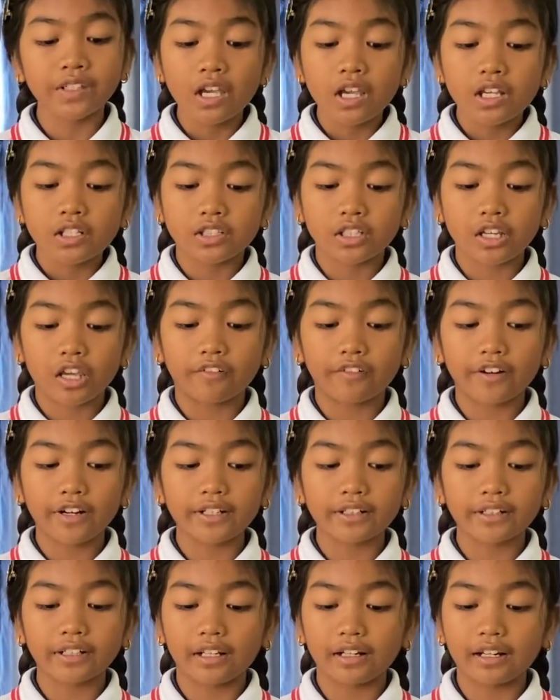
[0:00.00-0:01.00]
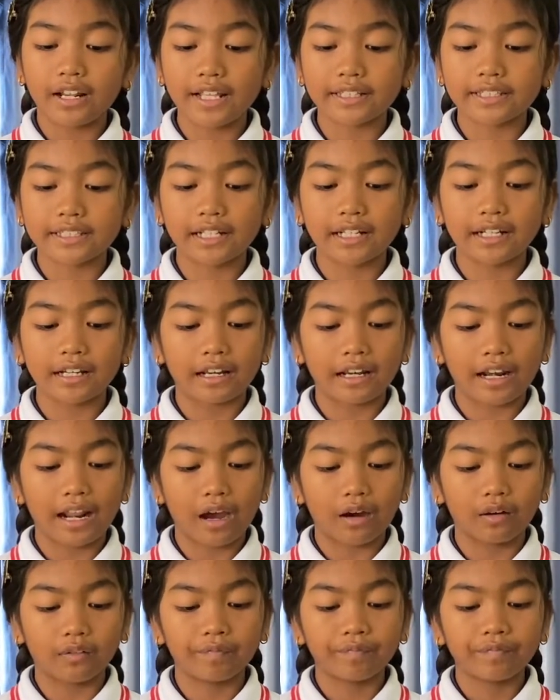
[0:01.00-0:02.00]
She read the letter
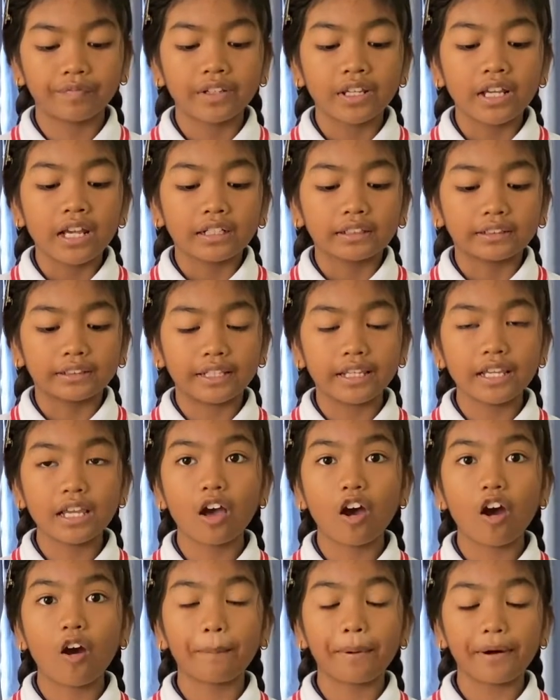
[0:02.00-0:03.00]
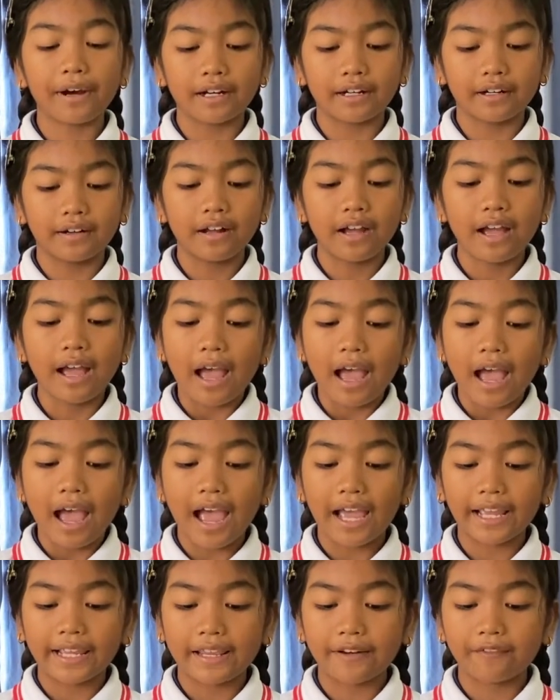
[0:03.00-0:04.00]
aloud. Dear Hopper,
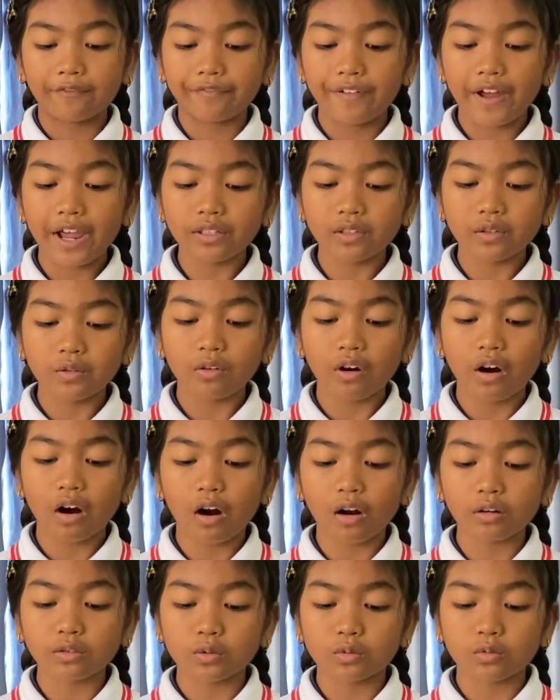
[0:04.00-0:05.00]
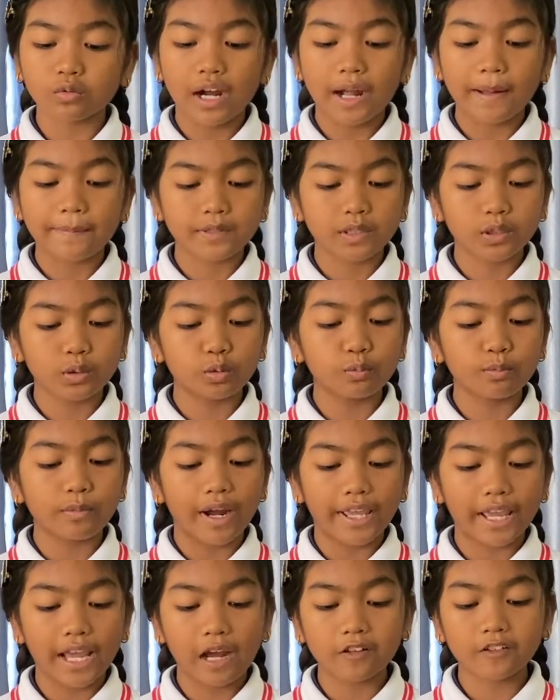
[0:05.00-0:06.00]
I invite you all to come to
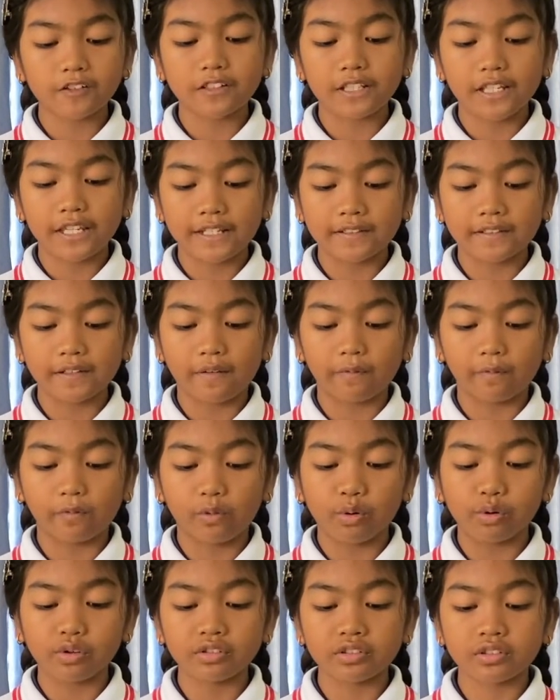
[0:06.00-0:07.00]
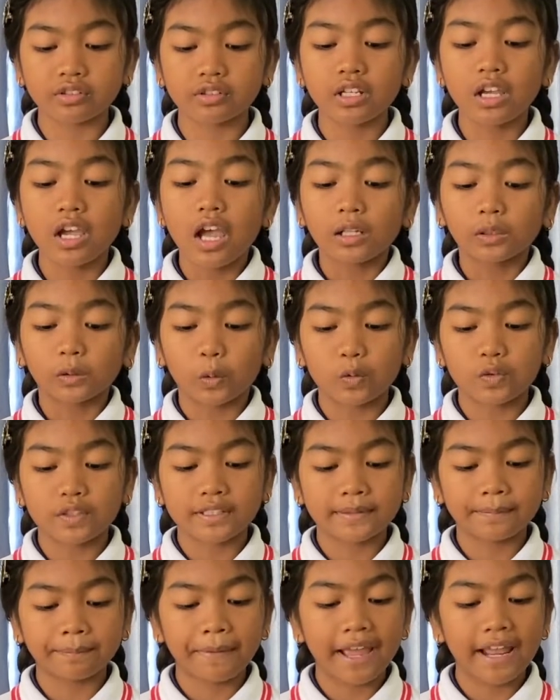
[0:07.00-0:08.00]
my house in the wood to
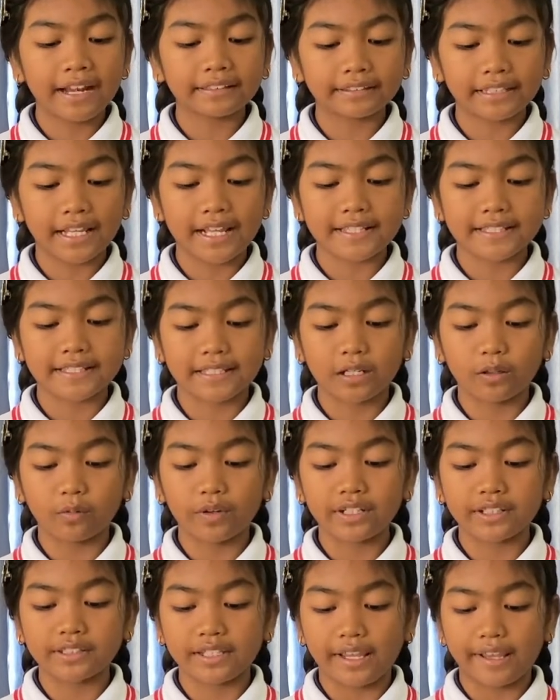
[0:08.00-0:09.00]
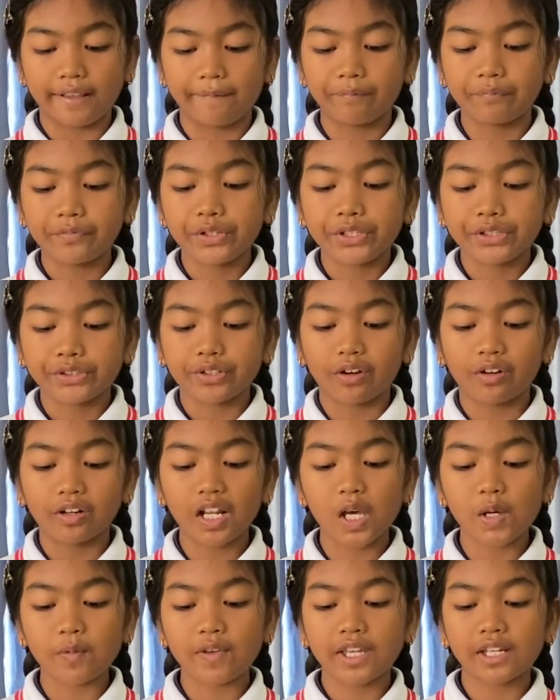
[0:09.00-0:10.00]
spend Thanksgiving Day. Your
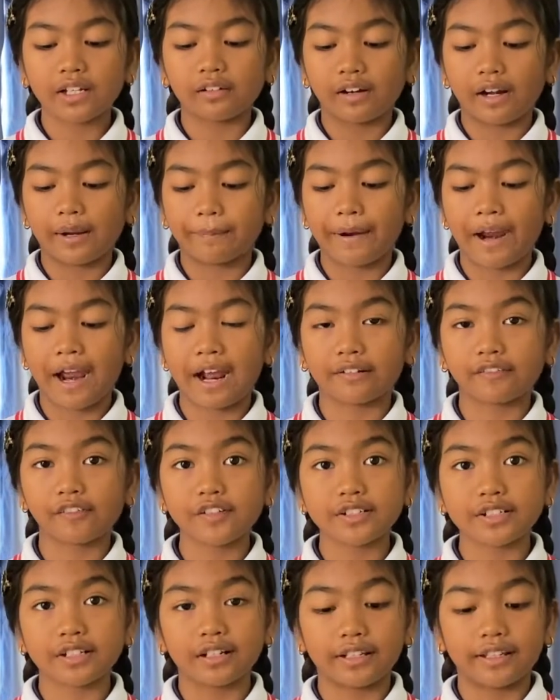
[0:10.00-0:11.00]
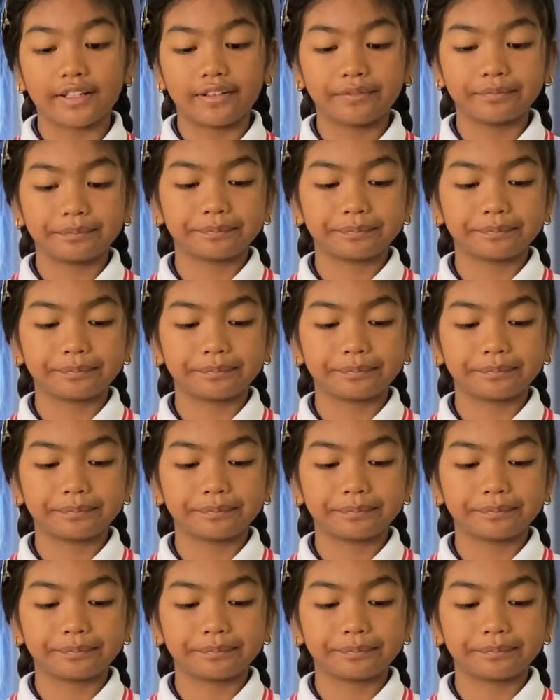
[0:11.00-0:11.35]
loving Grandpa Grizzly.